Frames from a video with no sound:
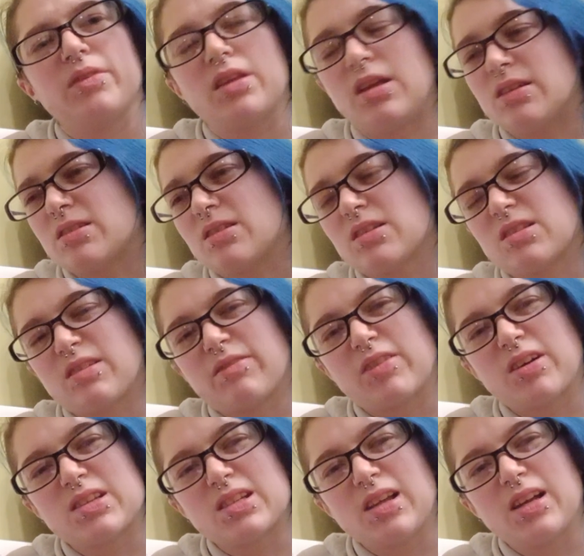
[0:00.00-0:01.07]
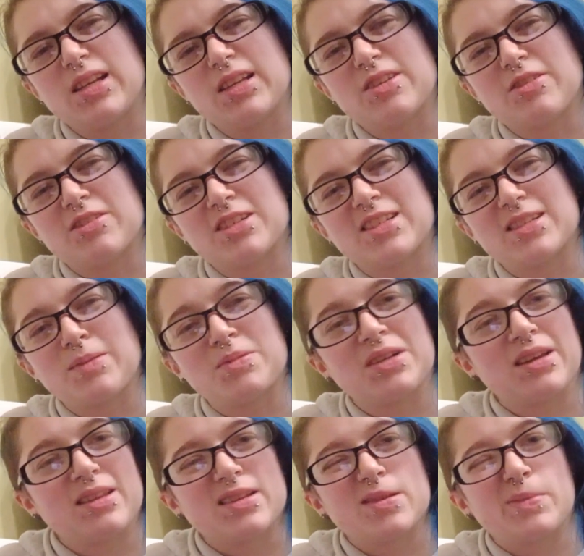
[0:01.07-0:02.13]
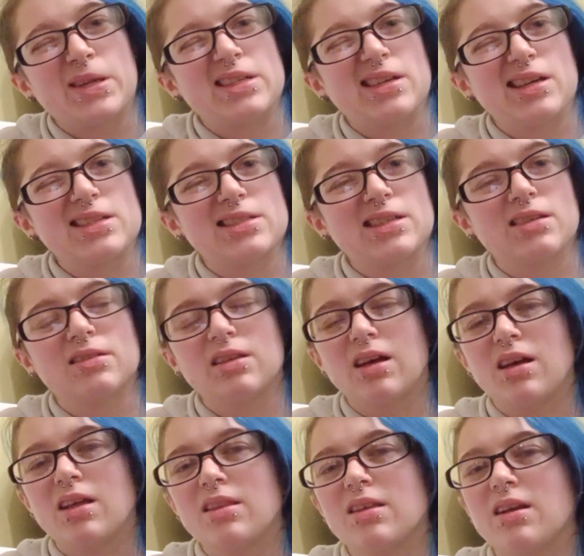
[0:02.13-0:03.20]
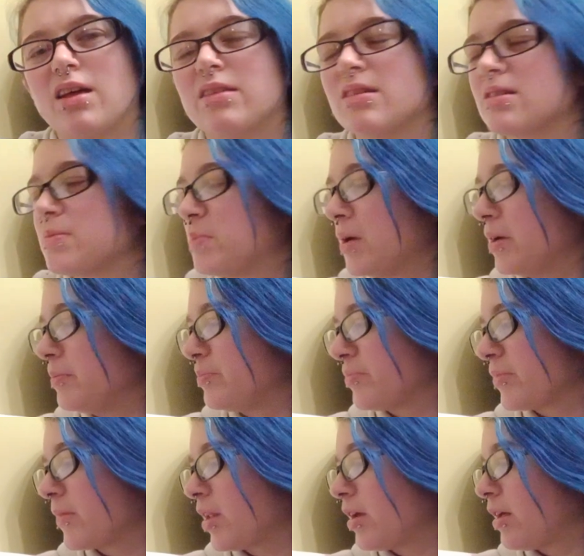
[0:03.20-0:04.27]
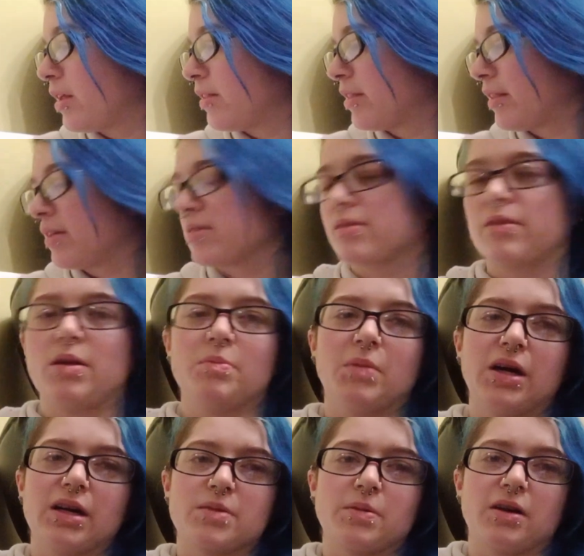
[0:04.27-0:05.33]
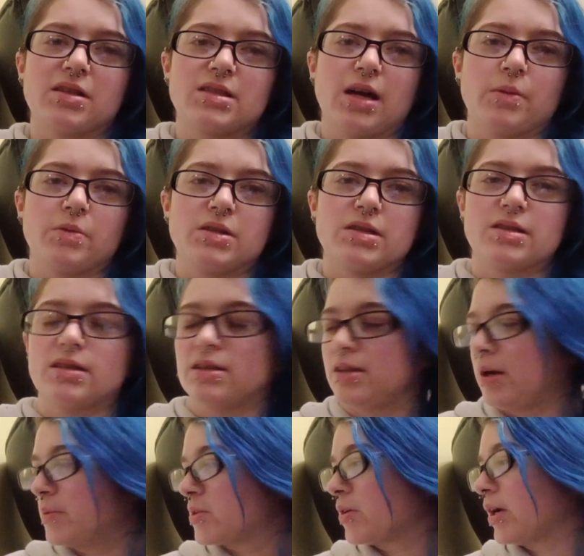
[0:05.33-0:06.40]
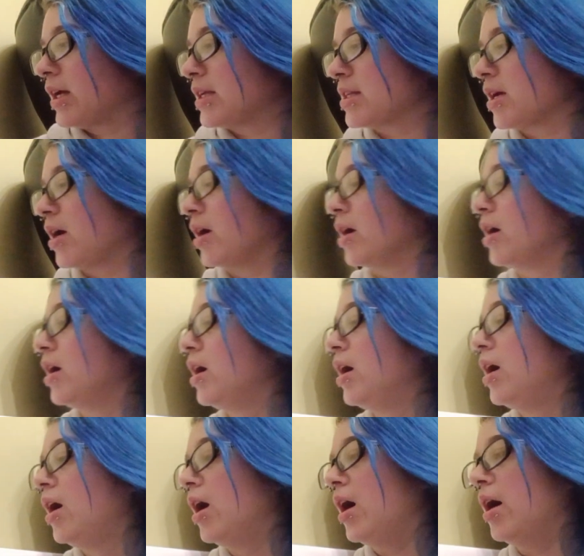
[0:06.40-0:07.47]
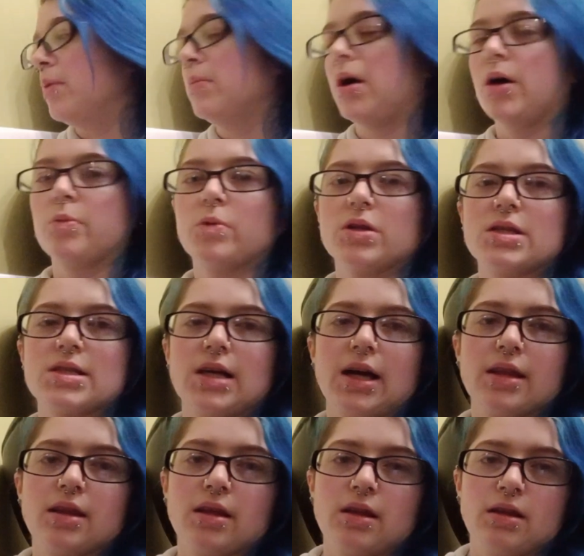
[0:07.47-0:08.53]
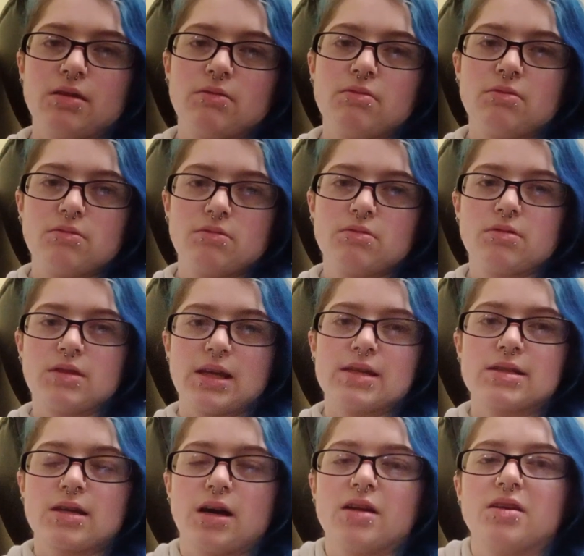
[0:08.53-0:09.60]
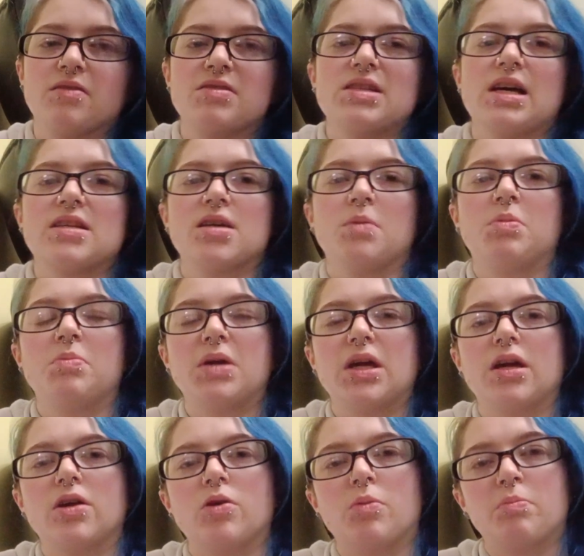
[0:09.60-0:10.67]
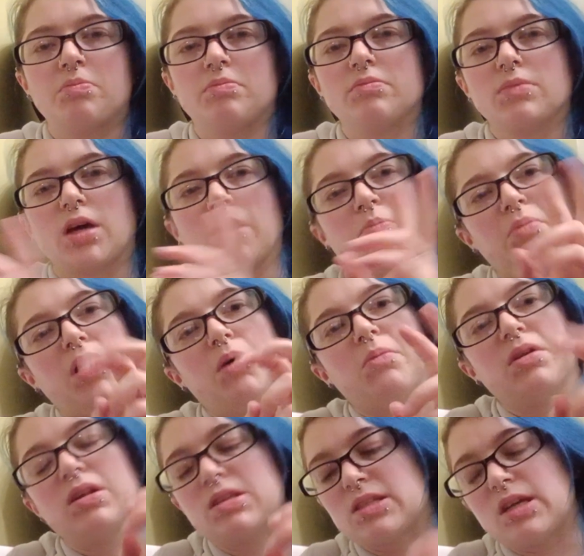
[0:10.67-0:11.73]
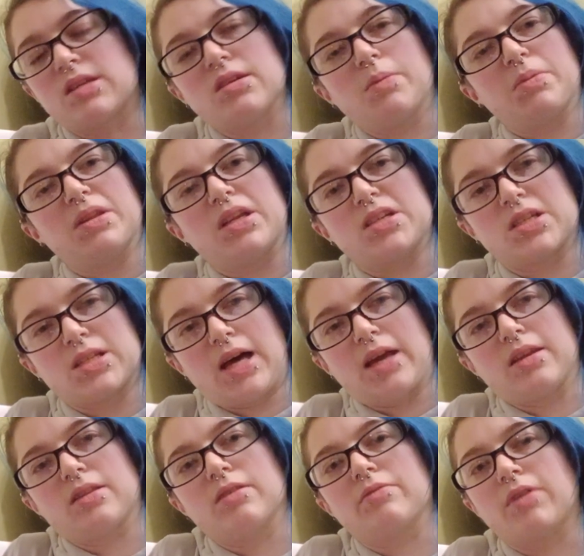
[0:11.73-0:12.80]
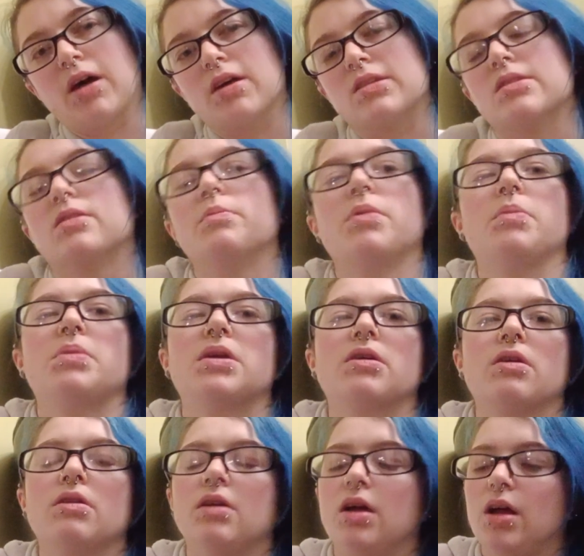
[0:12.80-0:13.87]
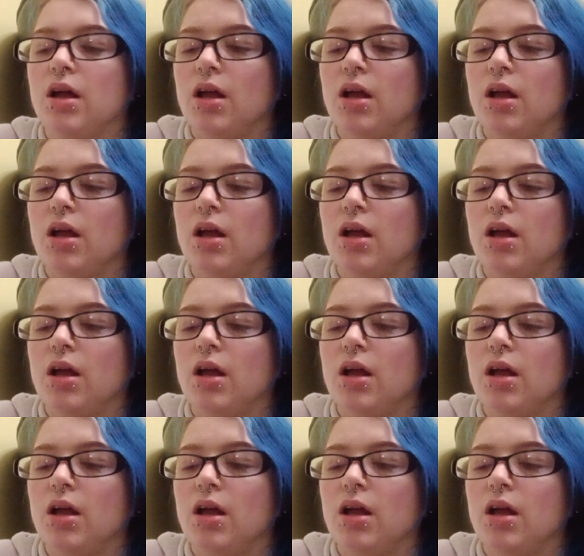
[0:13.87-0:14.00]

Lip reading: it's just they've got a slightly dodgy zip tie that's a bit tighter than others, but that's, in my experience, that was tricky. So I would say that this kind of setup being your kind of permanent setup and then just adding the flyers and the bobbin on